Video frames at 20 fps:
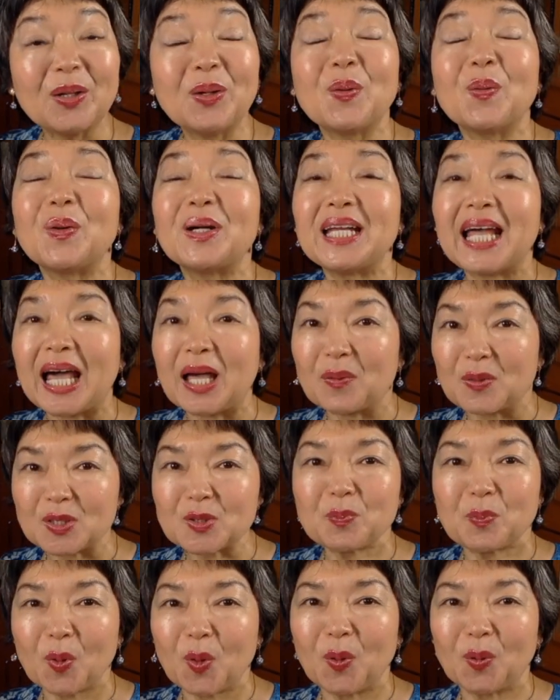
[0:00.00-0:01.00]
when I was
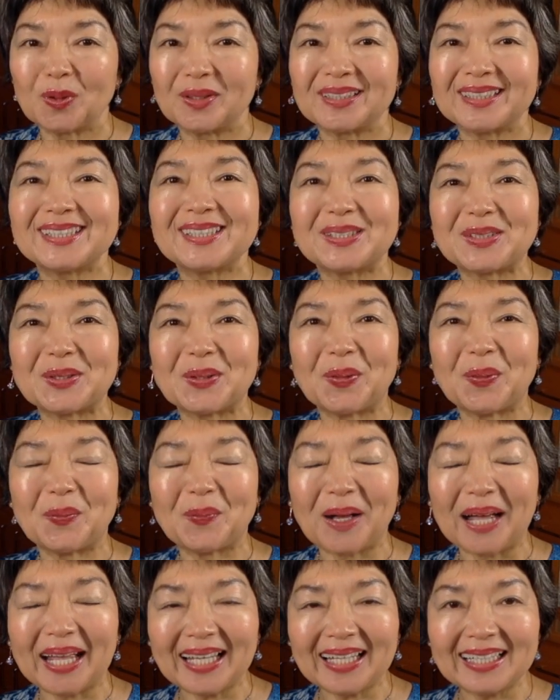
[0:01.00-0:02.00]
born,
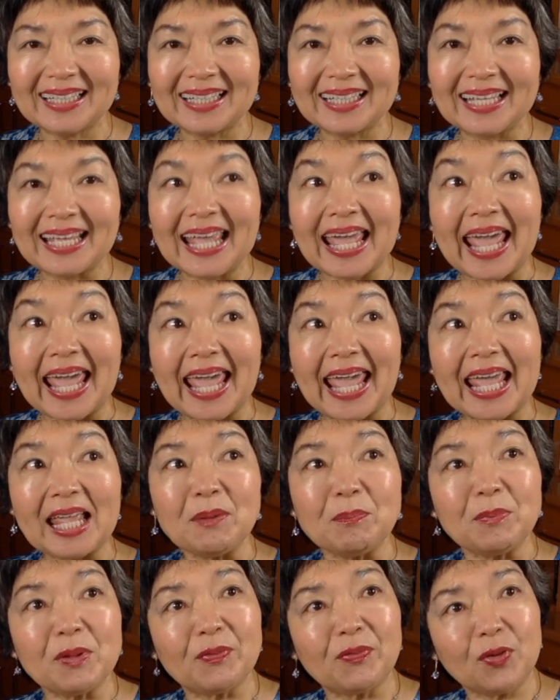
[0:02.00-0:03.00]
Showa.
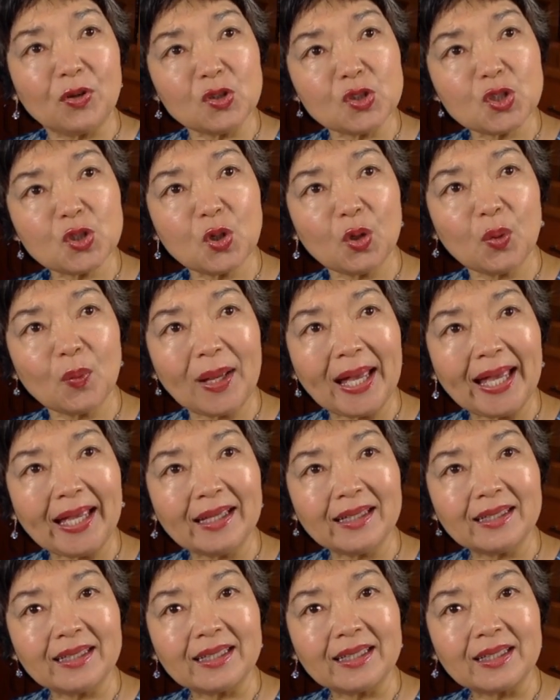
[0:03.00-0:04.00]
And before Showa,
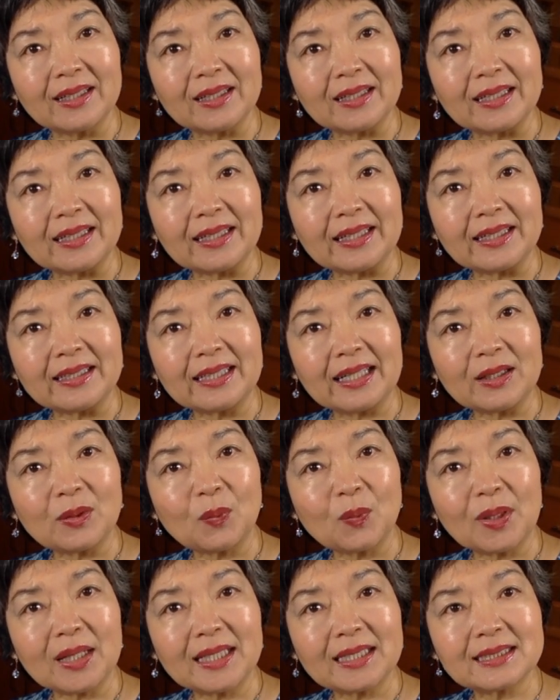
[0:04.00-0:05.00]
that
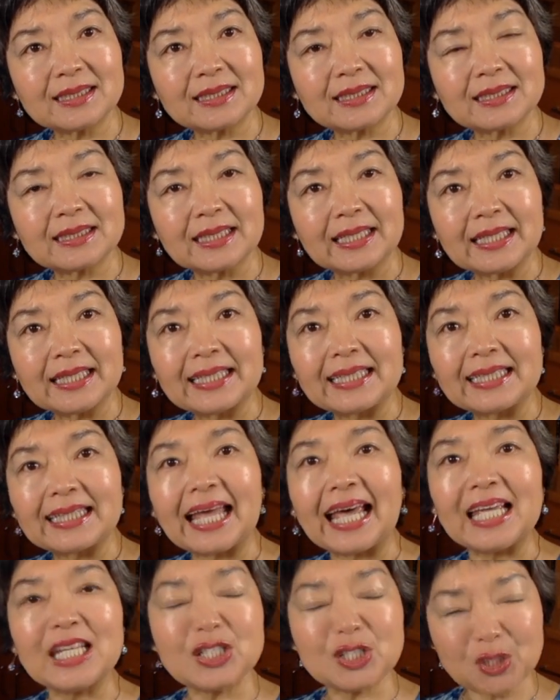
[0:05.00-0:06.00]
was
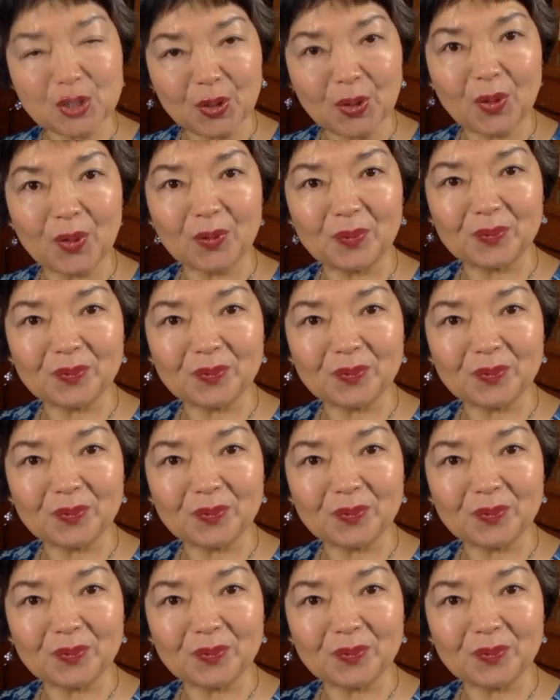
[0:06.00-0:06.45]
Taisho.